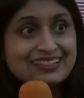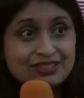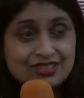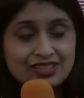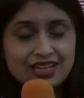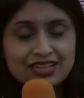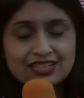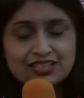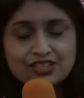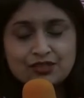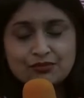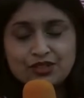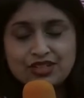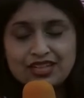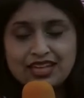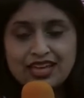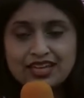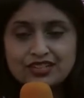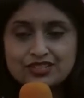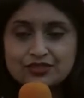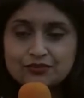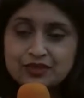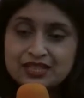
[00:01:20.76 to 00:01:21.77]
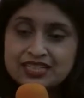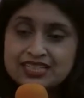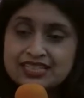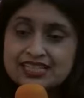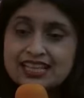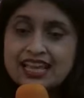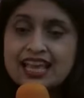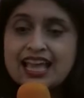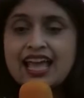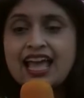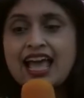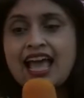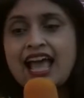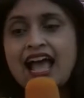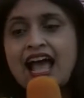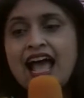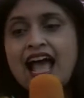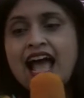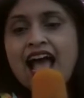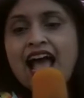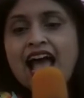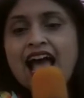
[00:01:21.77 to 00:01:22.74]
a science communication piece.
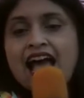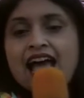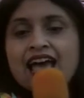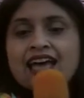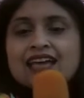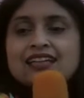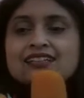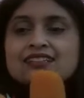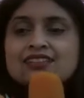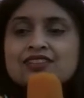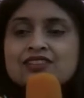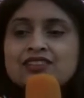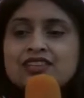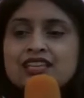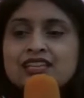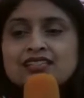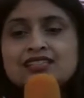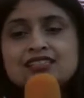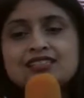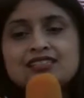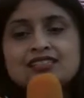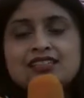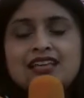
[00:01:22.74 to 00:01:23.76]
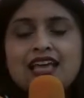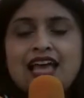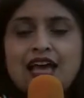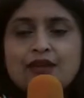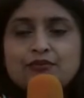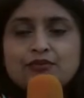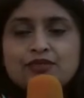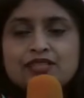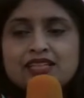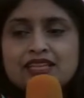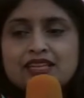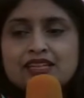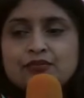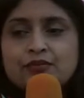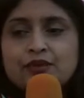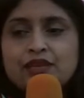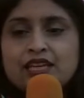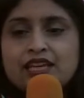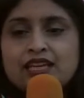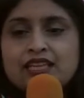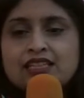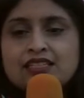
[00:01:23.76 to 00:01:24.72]
And this haptic
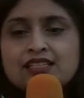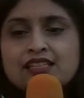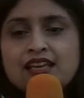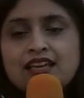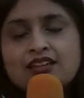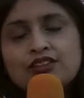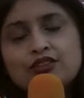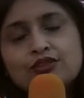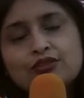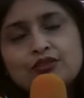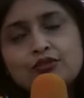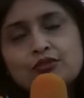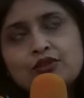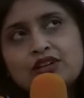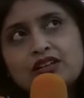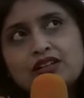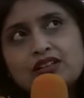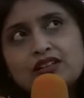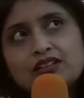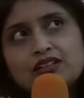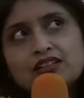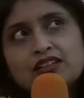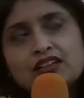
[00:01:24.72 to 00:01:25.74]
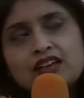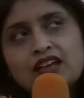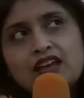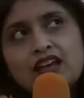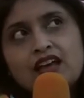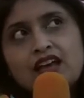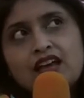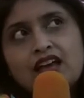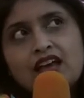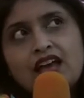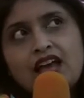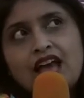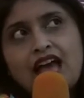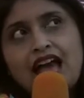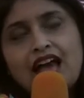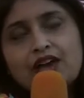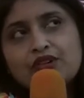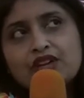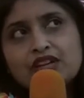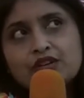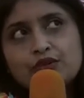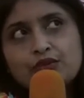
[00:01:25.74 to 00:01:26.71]
piece, I thought, well,
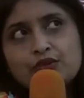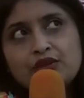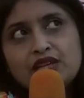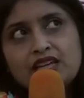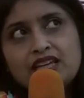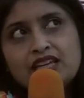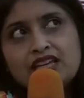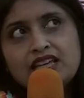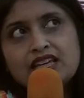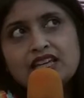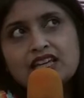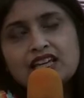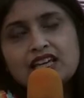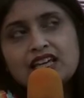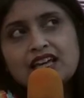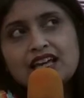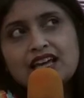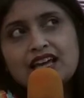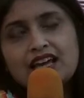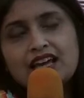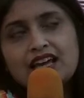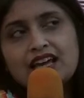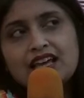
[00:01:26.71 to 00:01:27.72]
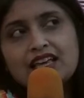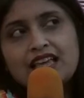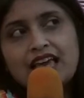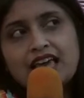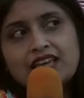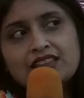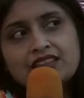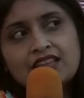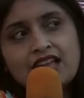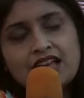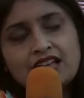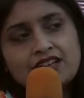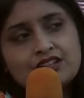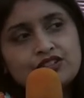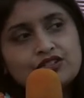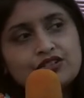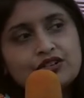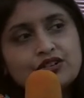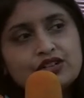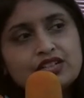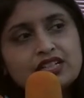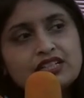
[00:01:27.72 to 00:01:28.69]
how can we get the
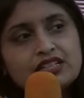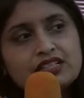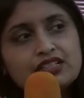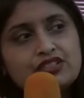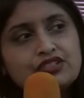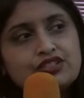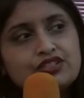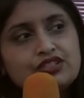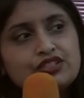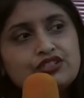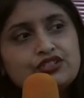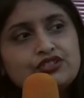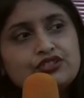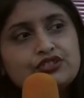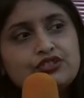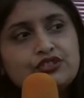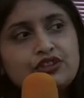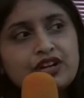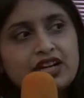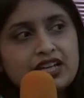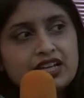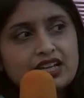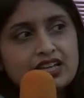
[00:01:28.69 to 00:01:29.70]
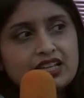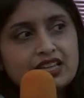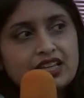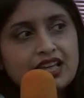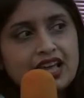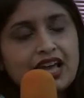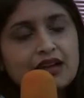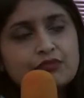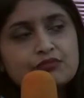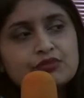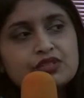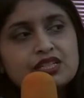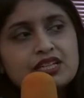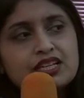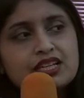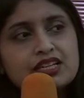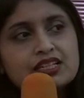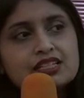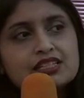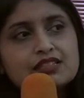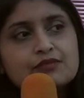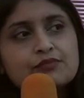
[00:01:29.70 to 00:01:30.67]
electronics to trigger the
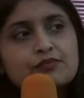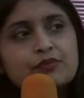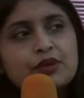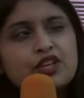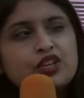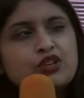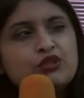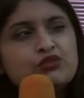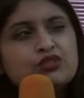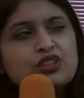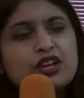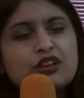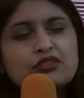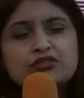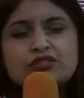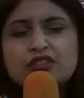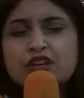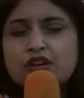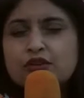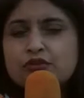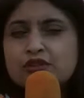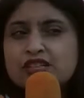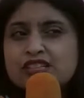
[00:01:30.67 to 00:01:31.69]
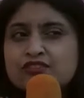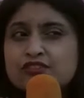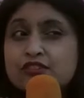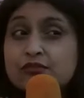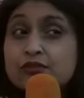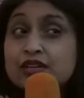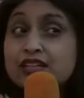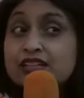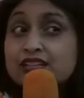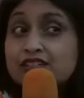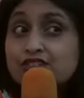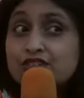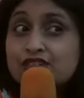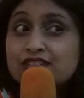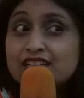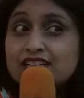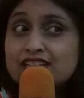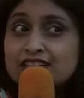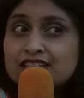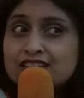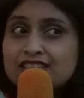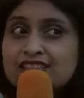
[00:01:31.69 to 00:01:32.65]
haptics, but you don't know it's from
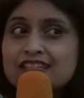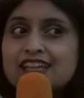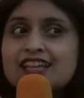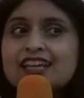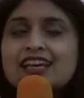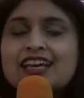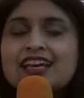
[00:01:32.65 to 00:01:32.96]
electronics?